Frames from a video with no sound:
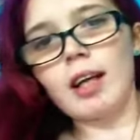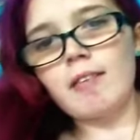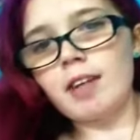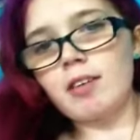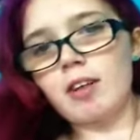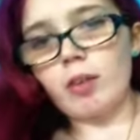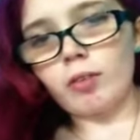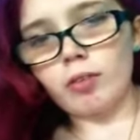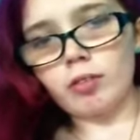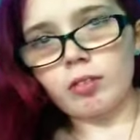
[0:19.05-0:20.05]
If they
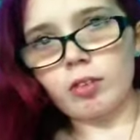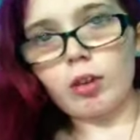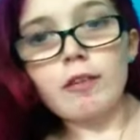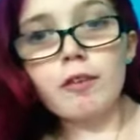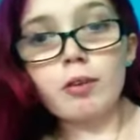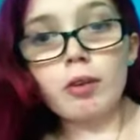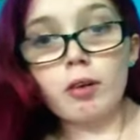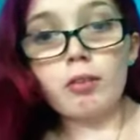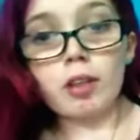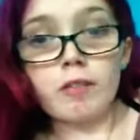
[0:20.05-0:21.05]
don't, or if you
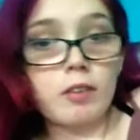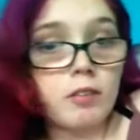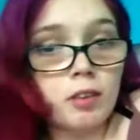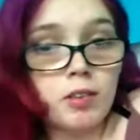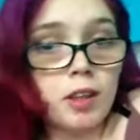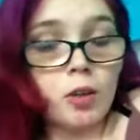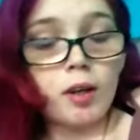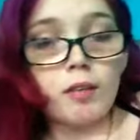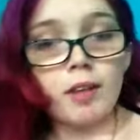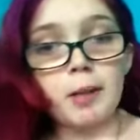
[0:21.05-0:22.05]
don't even, because I know
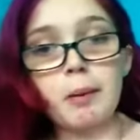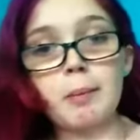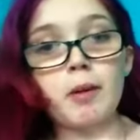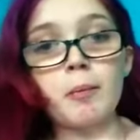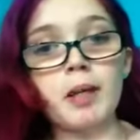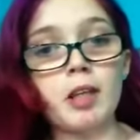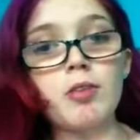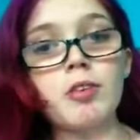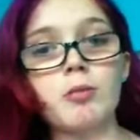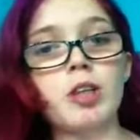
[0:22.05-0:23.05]
I have a lot of people on my
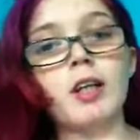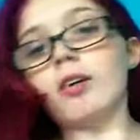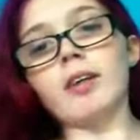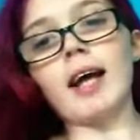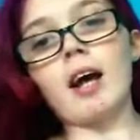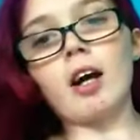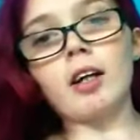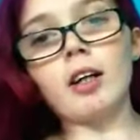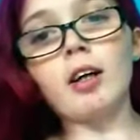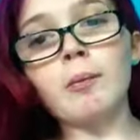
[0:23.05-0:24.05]
YouTube channel that
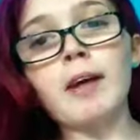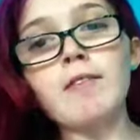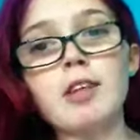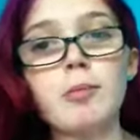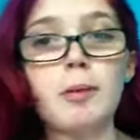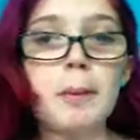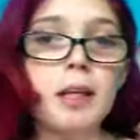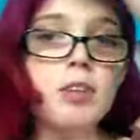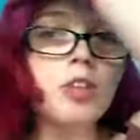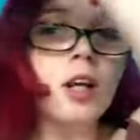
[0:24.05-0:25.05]
aren't on my Facebook
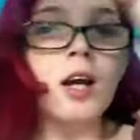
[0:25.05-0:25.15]
page,